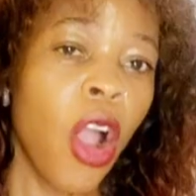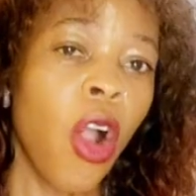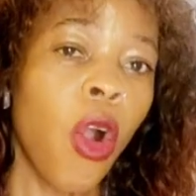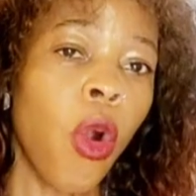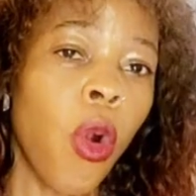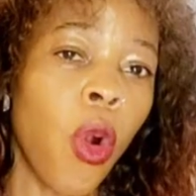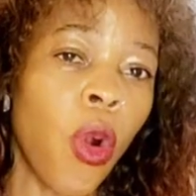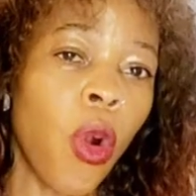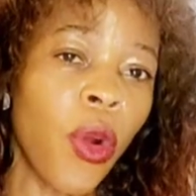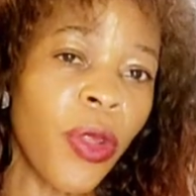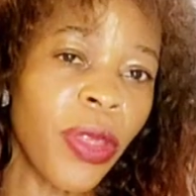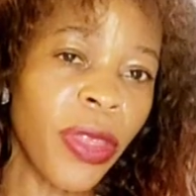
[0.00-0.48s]

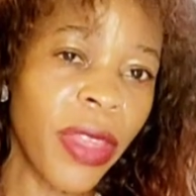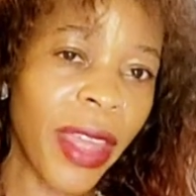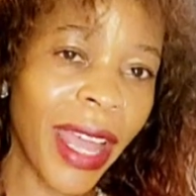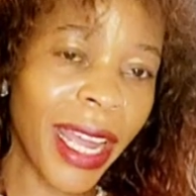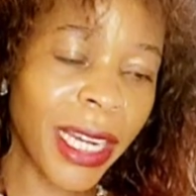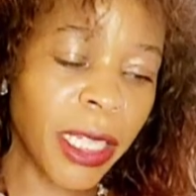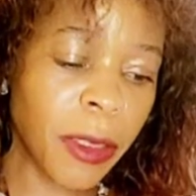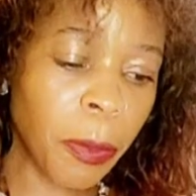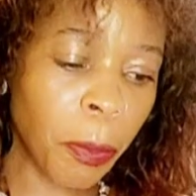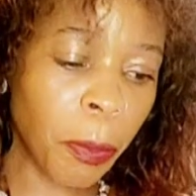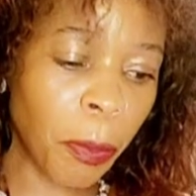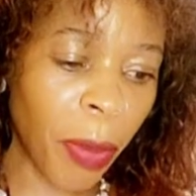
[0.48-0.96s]
On
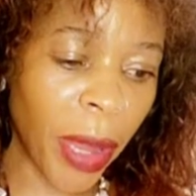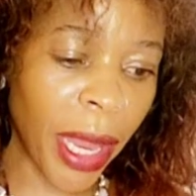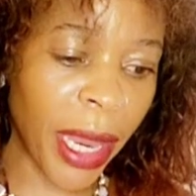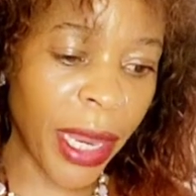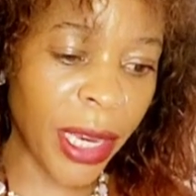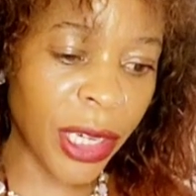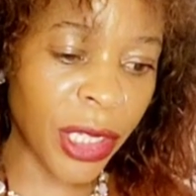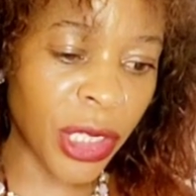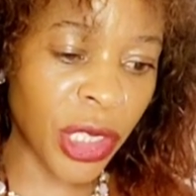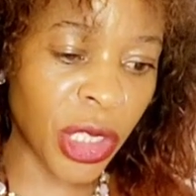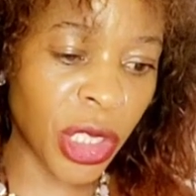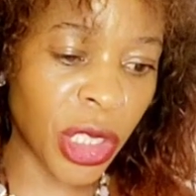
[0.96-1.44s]
that
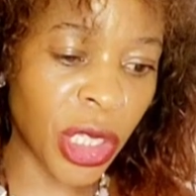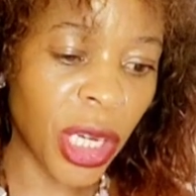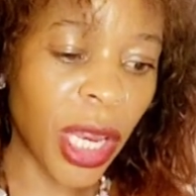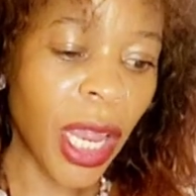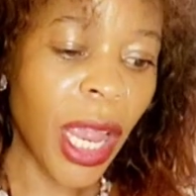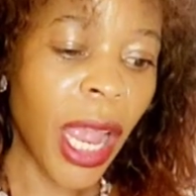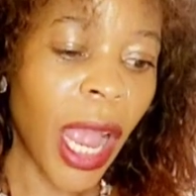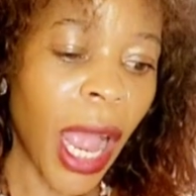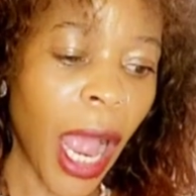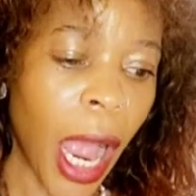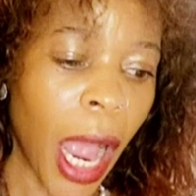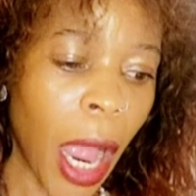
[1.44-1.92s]
page,
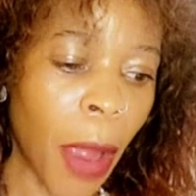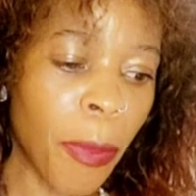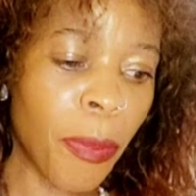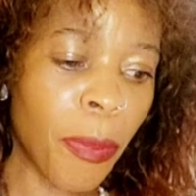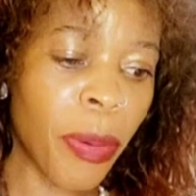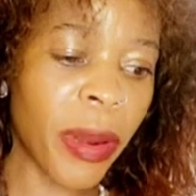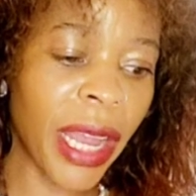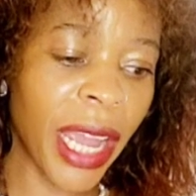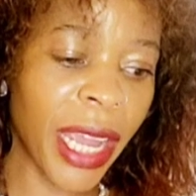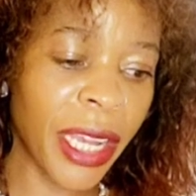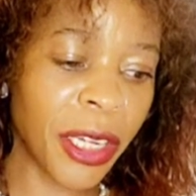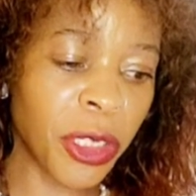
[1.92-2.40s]

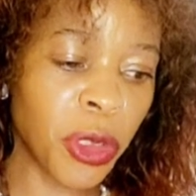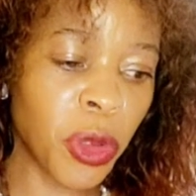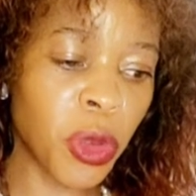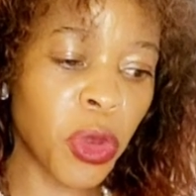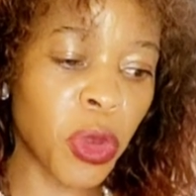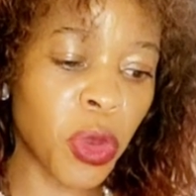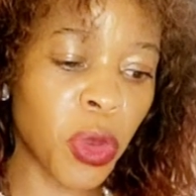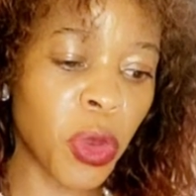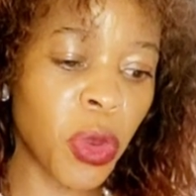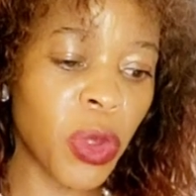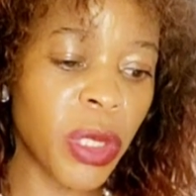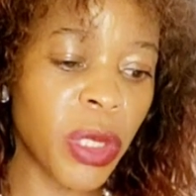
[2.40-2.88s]
Applying to
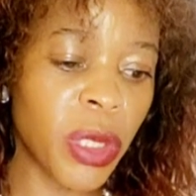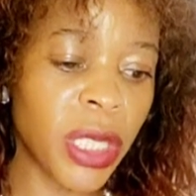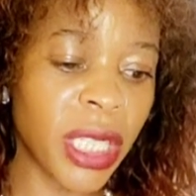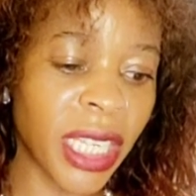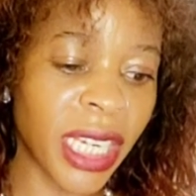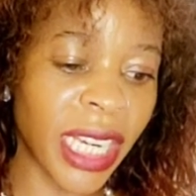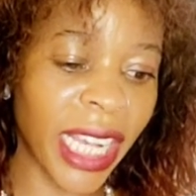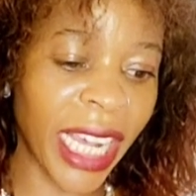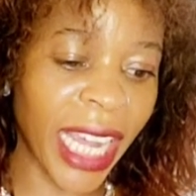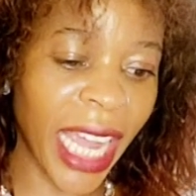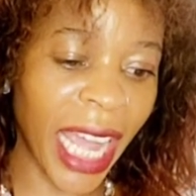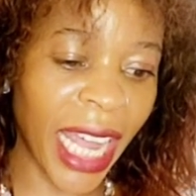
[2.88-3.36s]
Schools
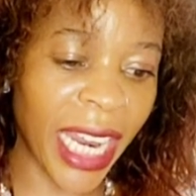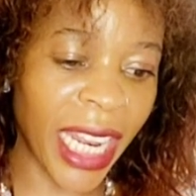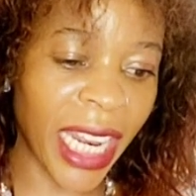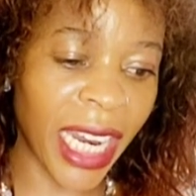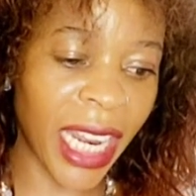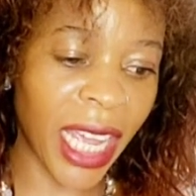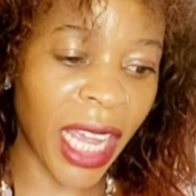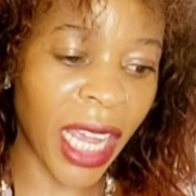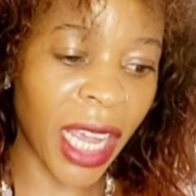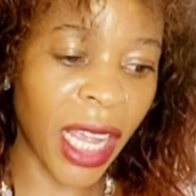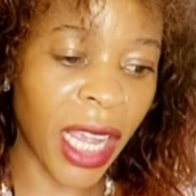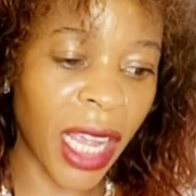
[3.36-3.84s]
in
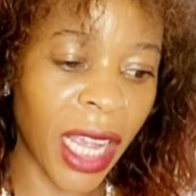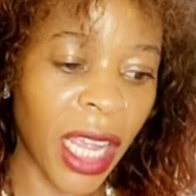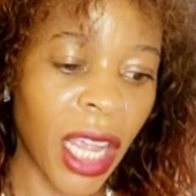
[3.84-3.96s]
Canada,